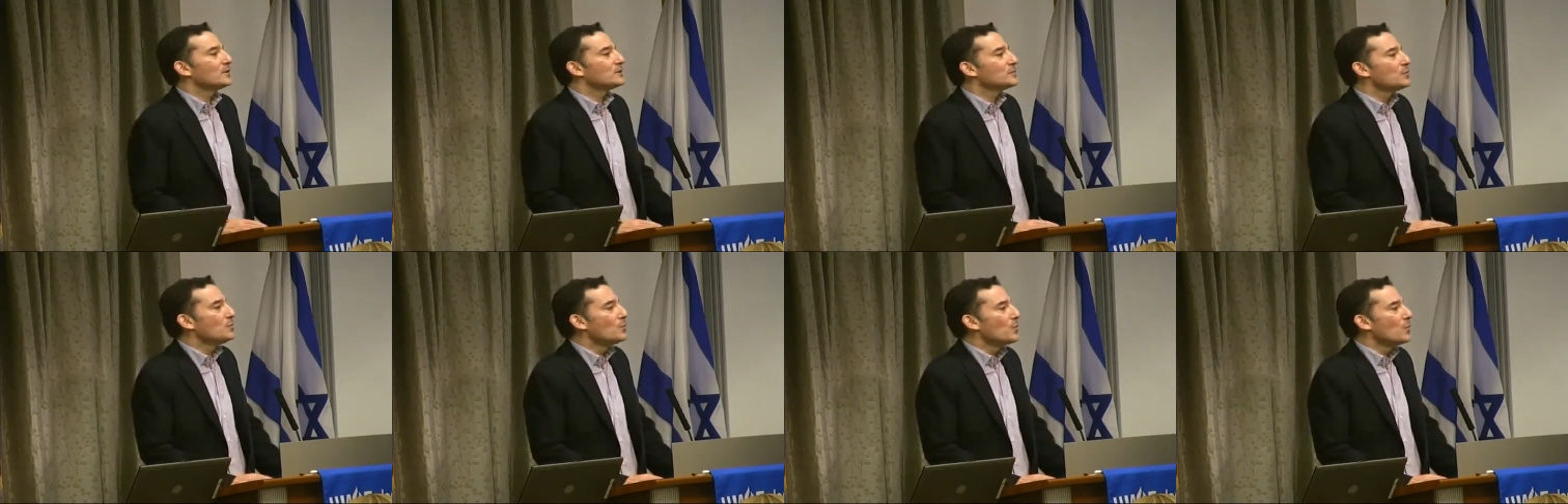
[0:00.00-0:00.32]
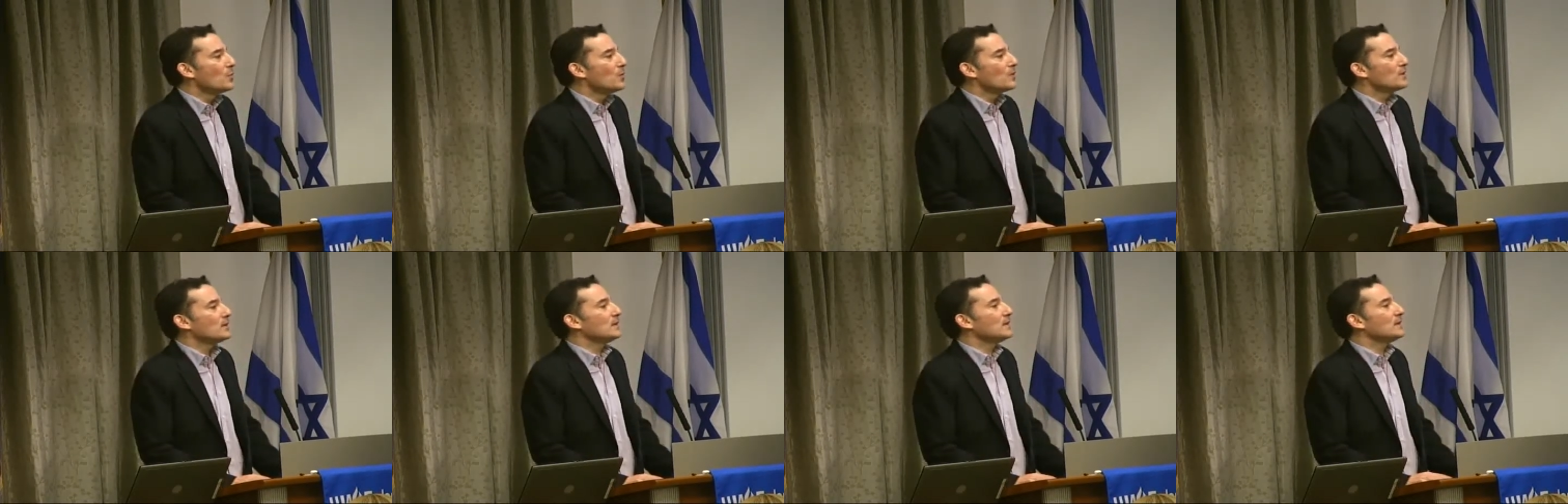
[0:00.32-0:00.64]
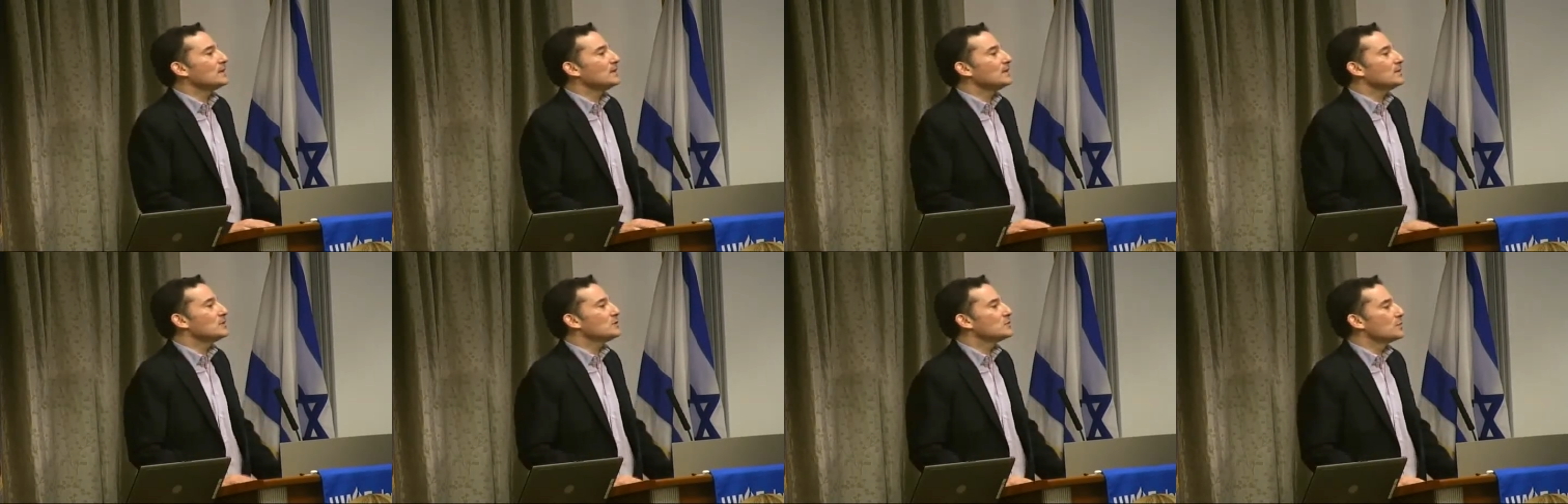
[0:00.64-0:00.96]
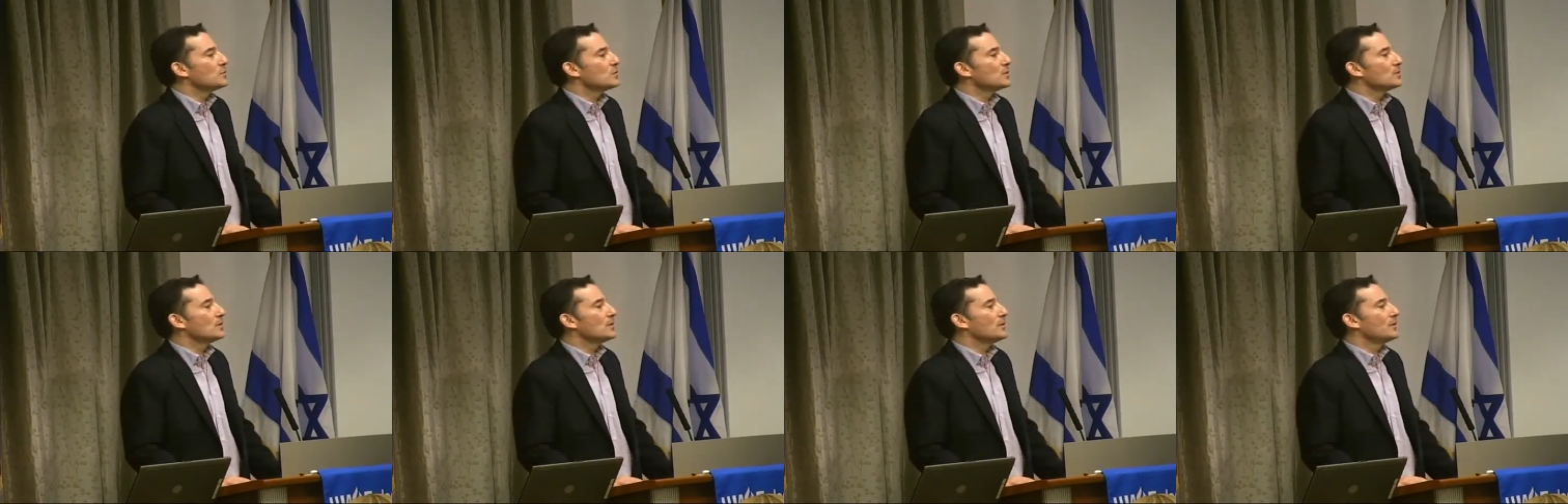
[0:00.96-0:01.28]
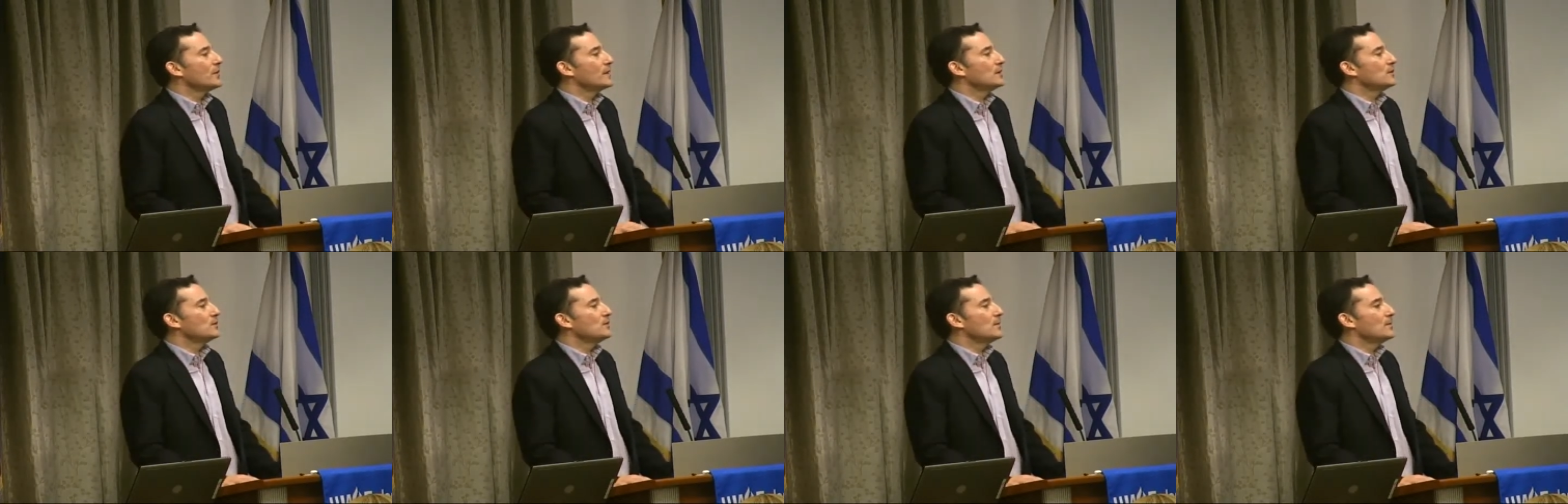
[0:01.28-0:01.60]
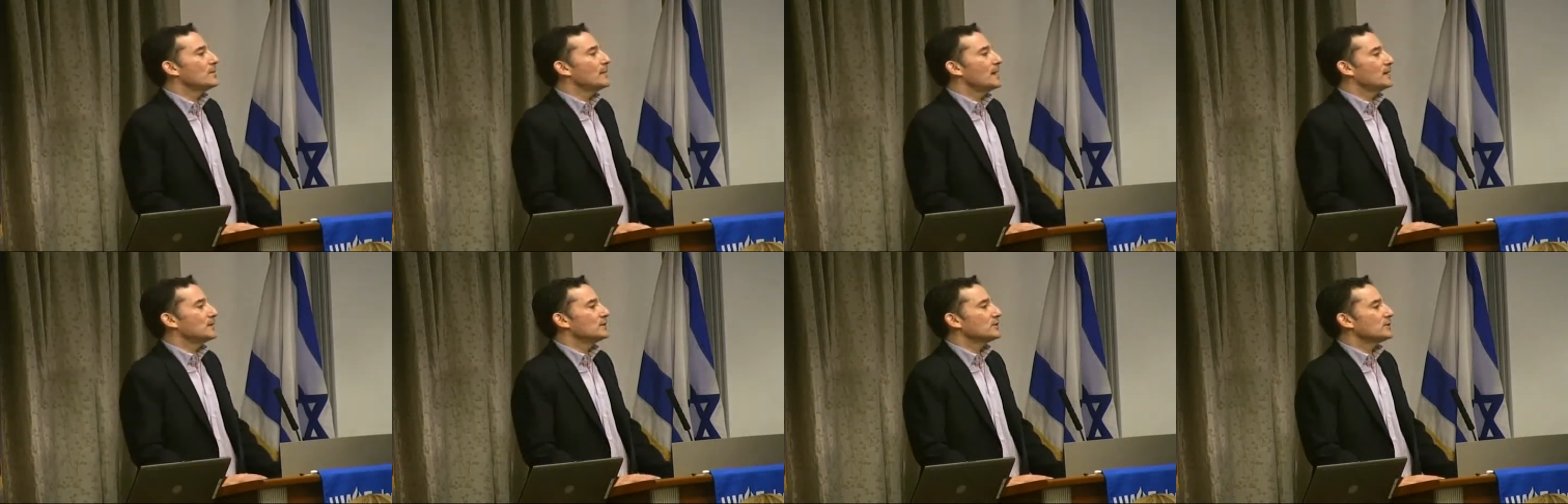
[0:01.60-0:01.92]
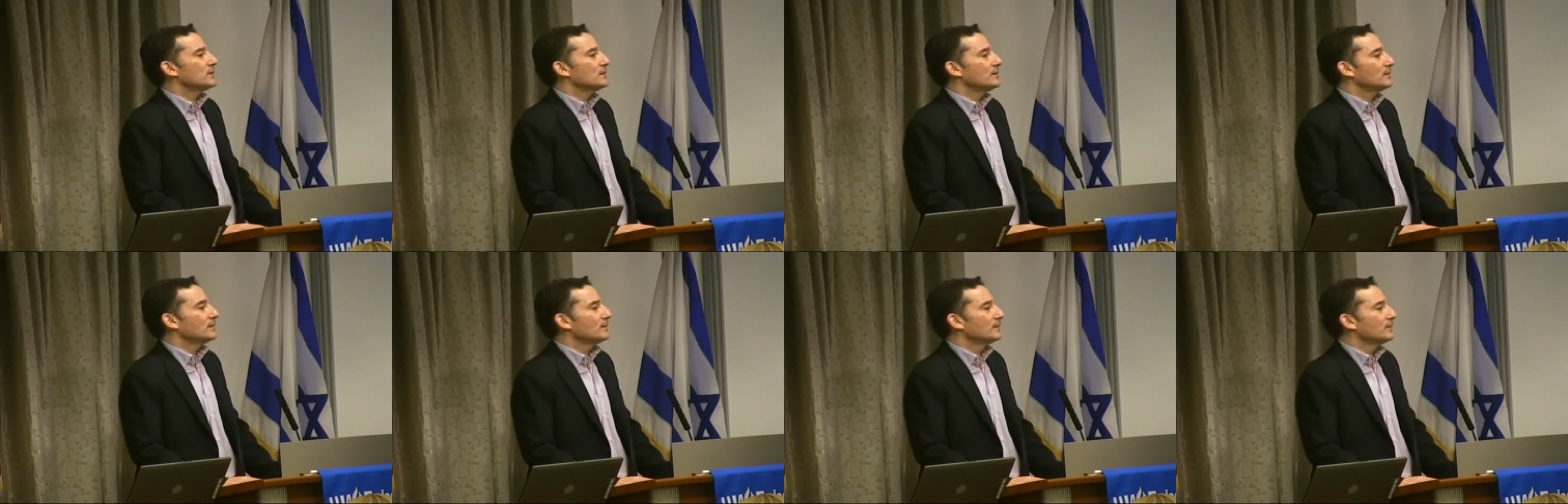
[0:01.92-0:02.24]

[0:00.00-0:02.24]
is more in this world than you imagine.